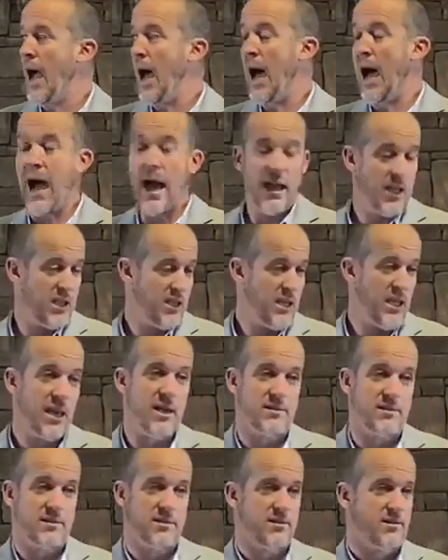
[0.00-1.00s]
I,
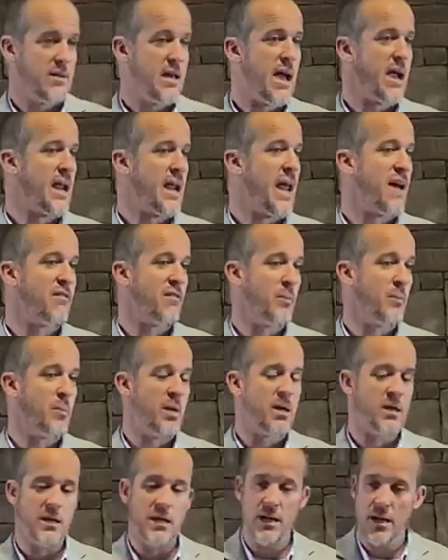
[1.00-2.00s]
yes, I can have an
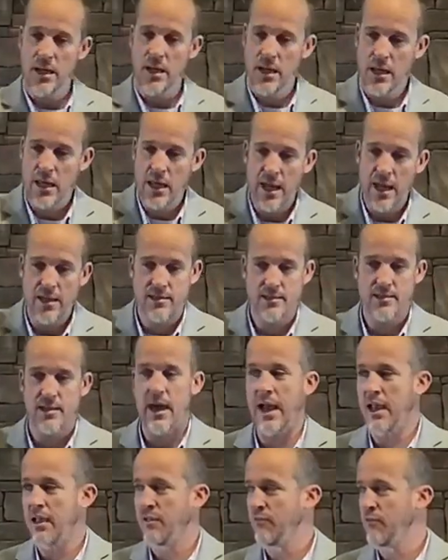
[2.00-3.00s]
opinion. Yes,
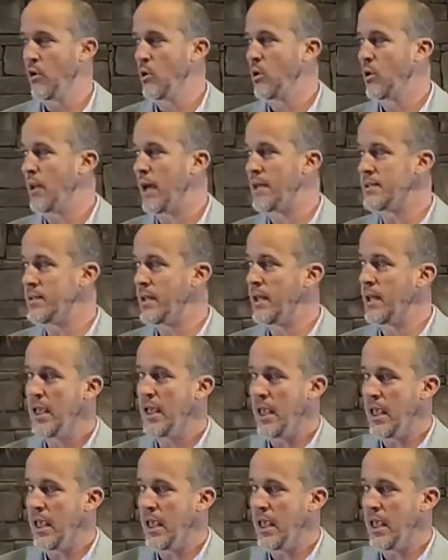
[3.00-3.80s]
I can vocalize it.